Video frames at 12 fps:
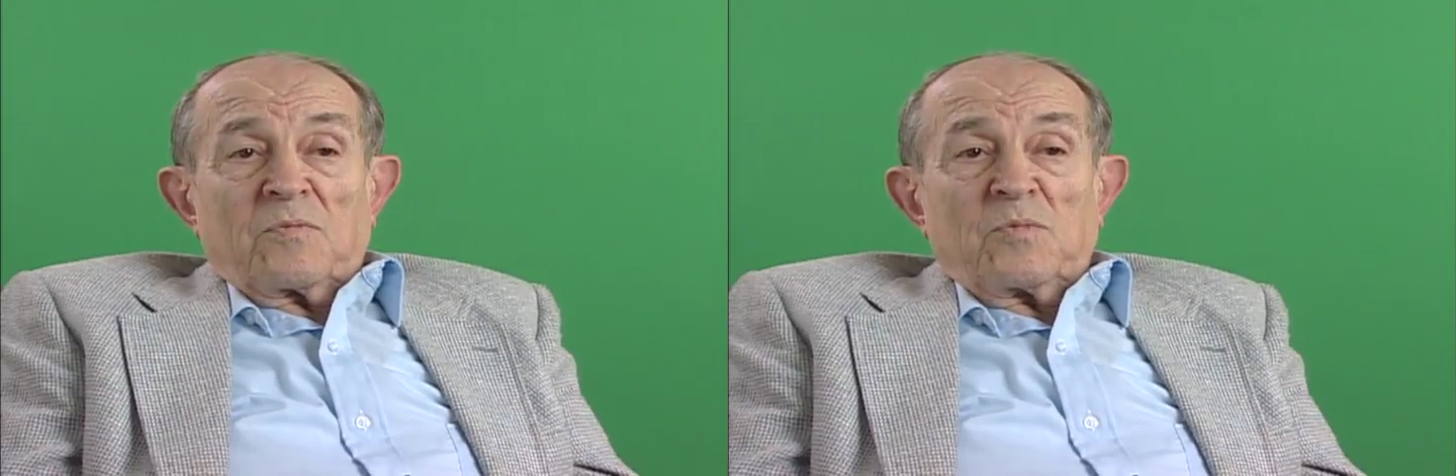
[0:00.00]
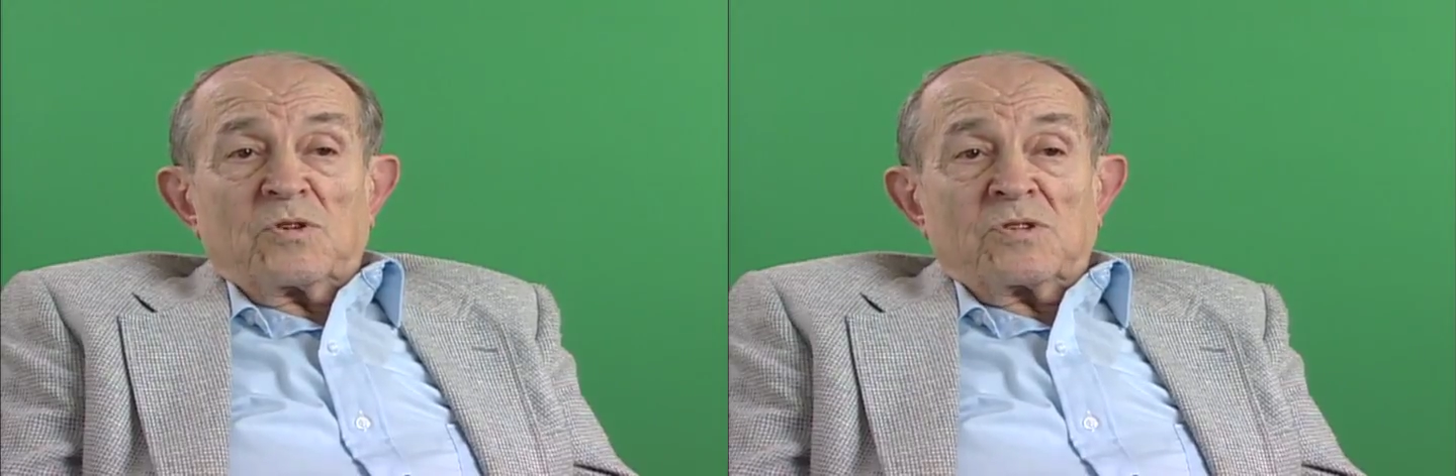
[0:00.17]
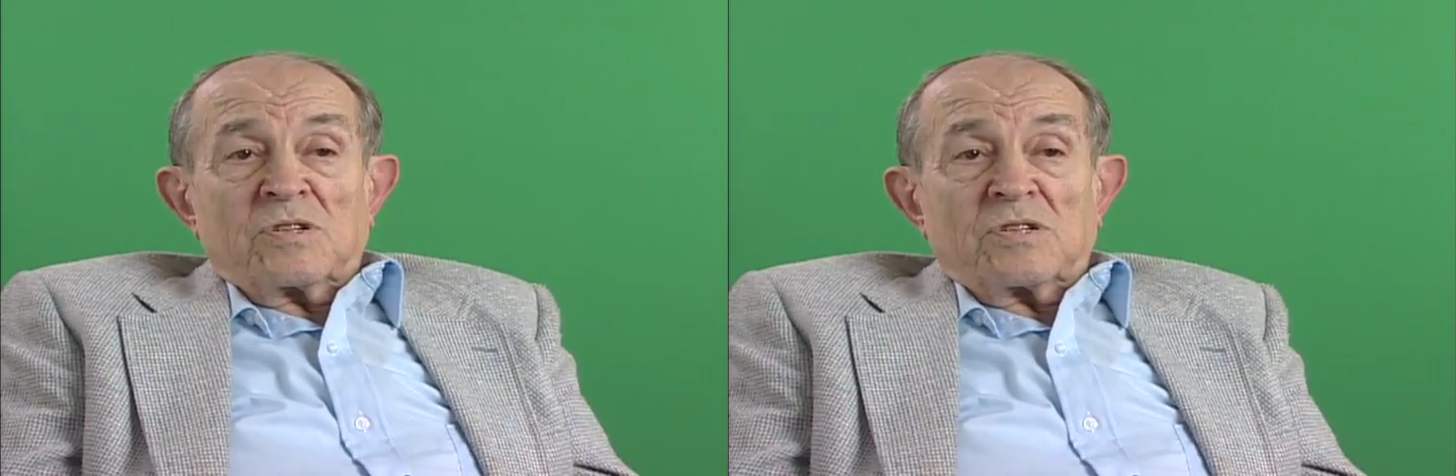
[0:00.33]

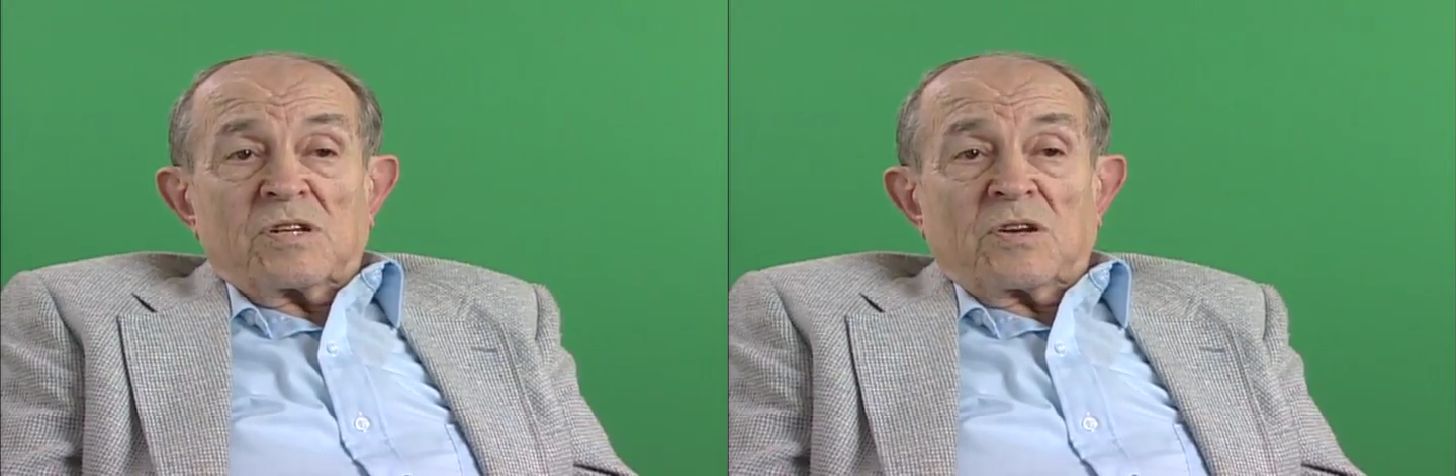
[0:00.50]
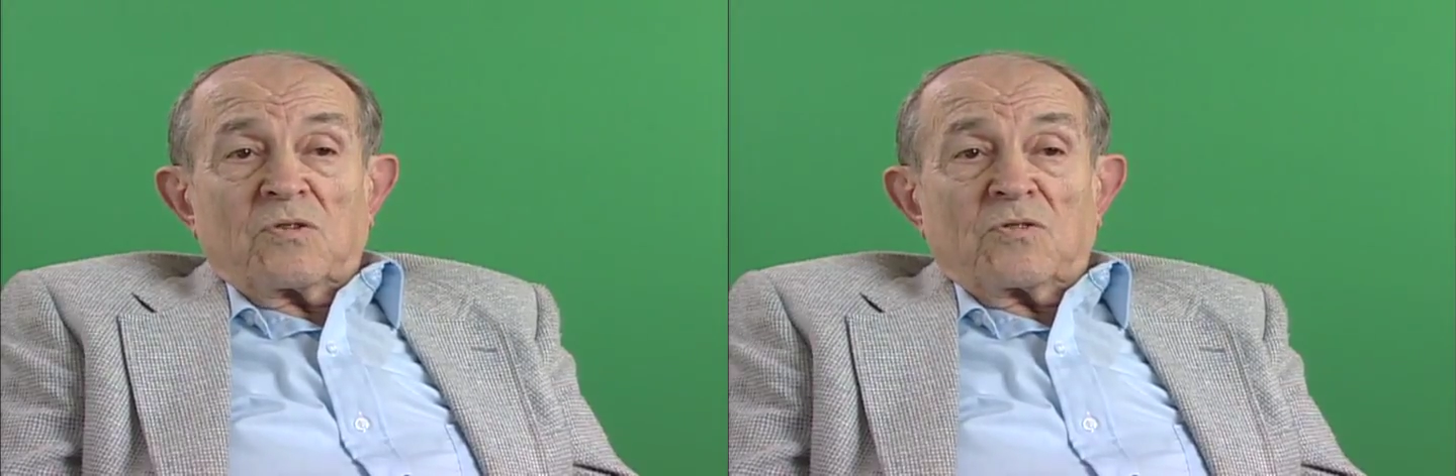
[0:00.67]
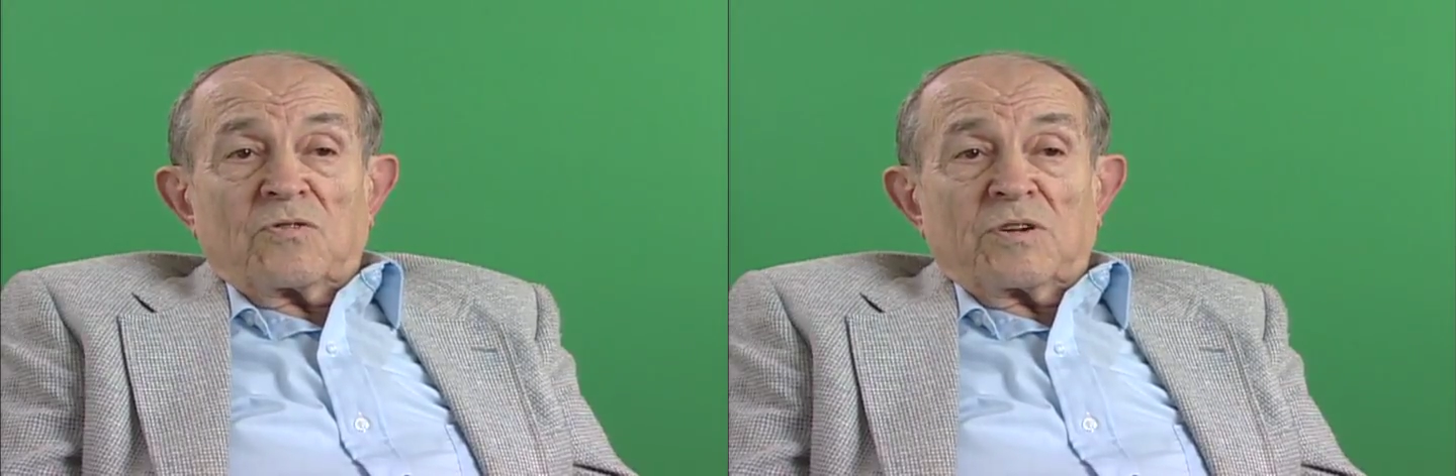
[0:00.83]
business in
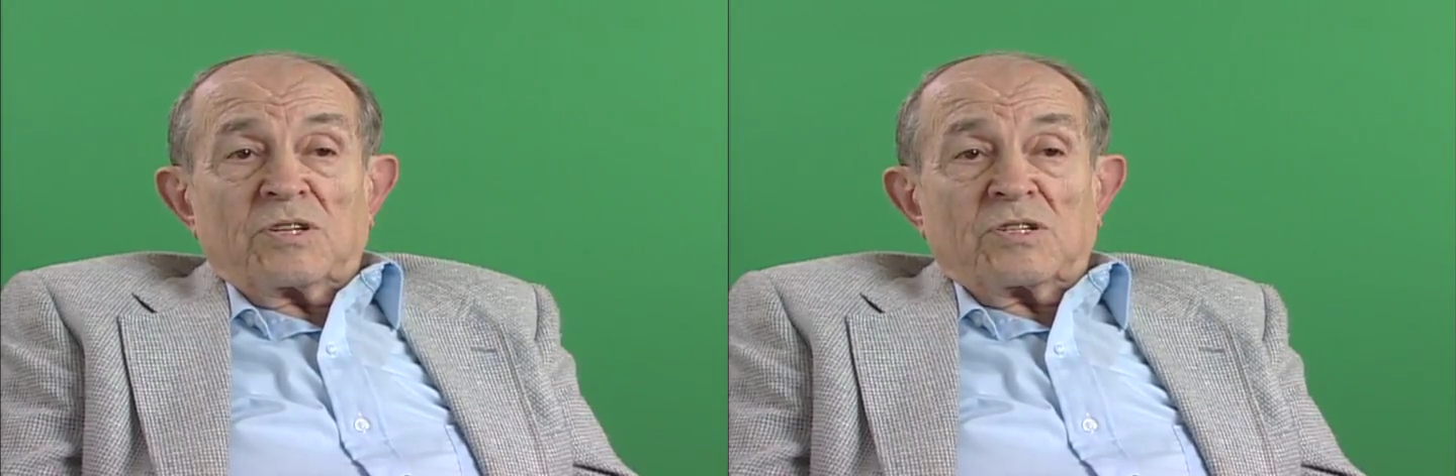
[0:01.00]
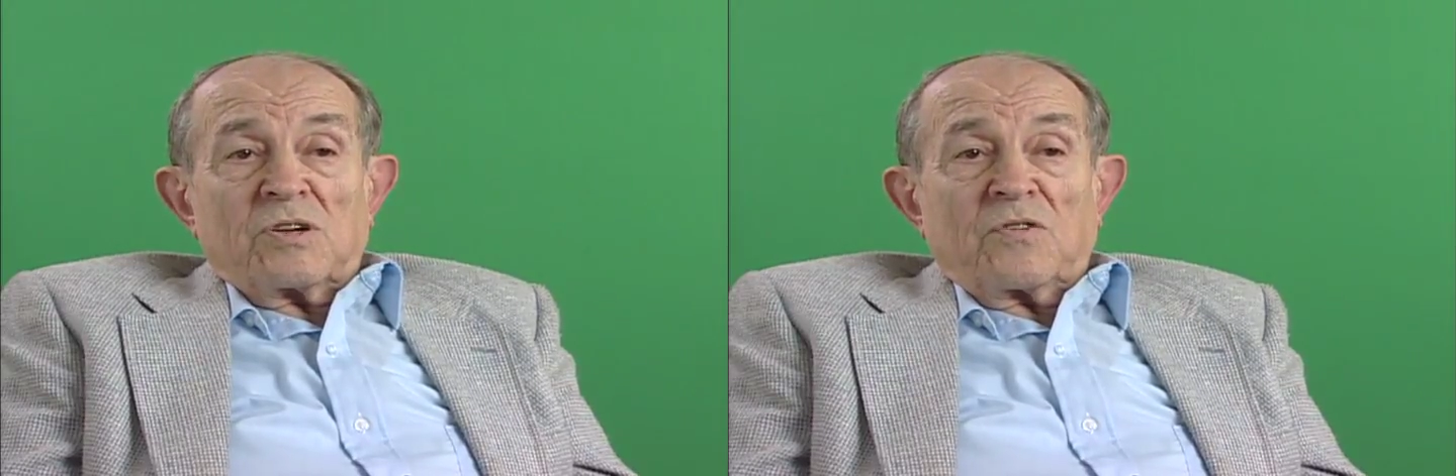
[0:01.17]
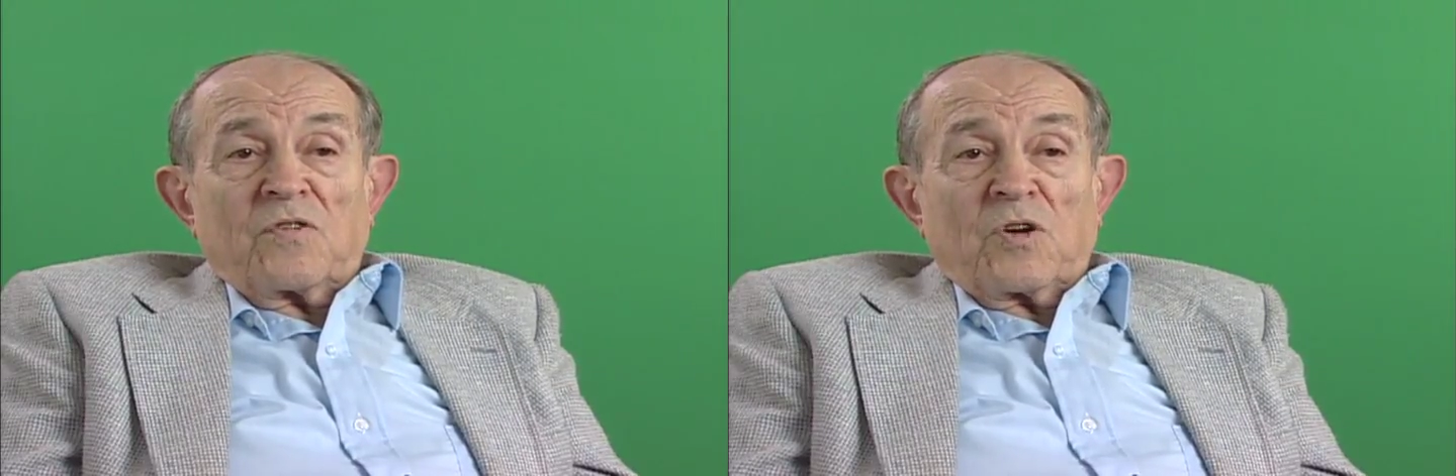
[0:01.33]
Oak
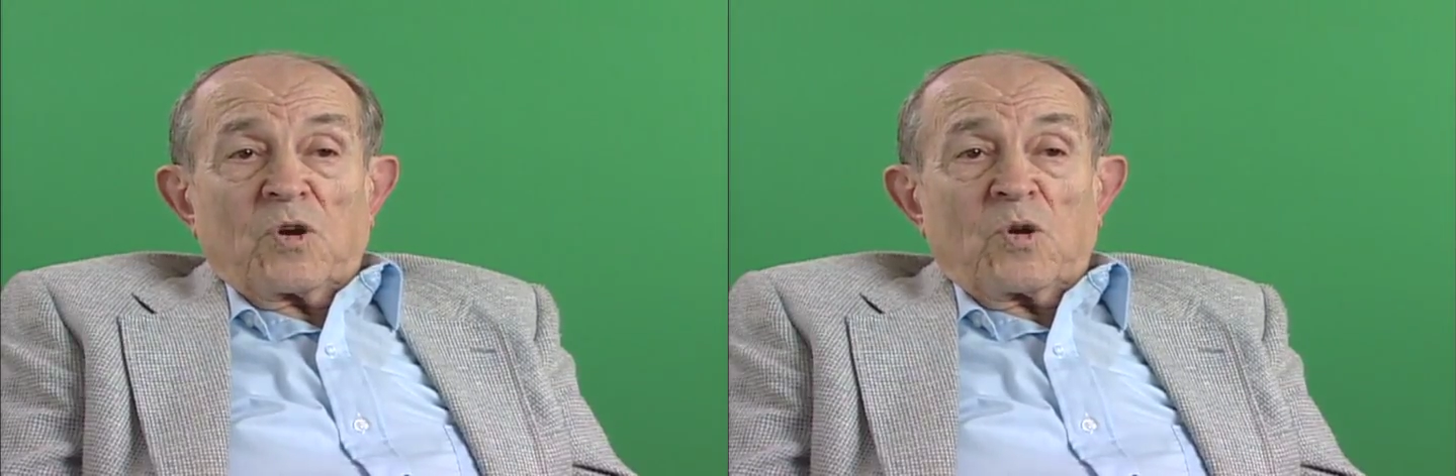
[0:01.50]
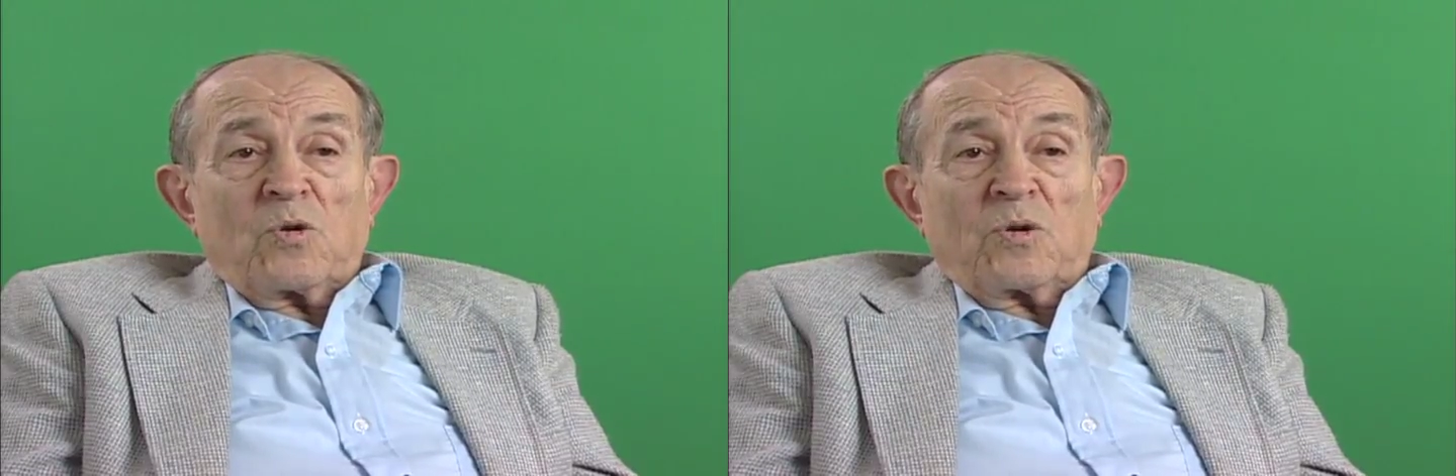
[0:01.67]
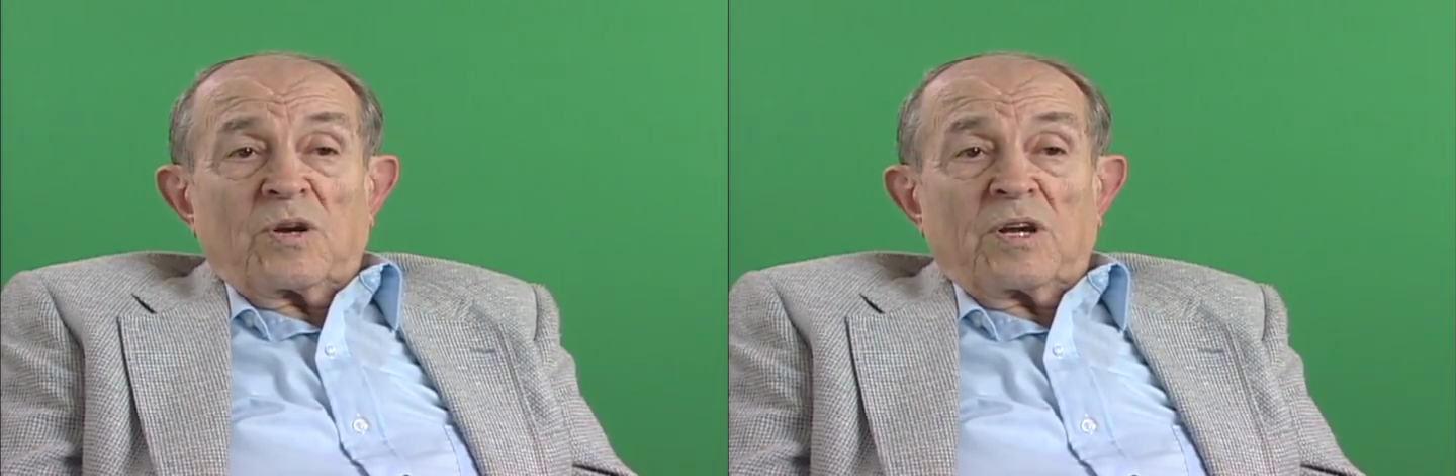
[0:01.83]
Ridge of her
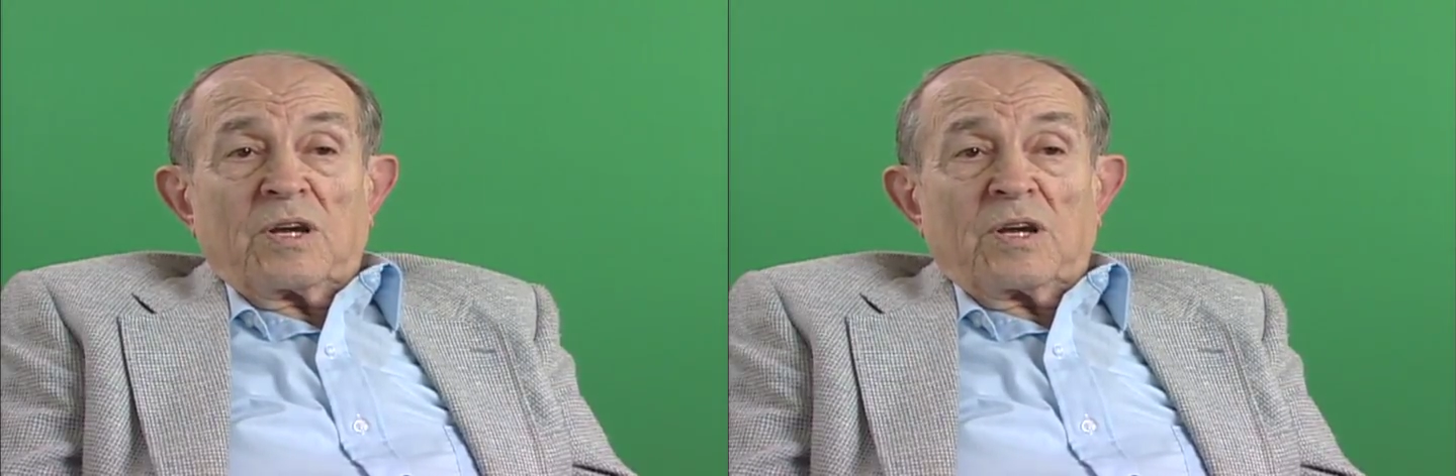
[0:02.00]
own.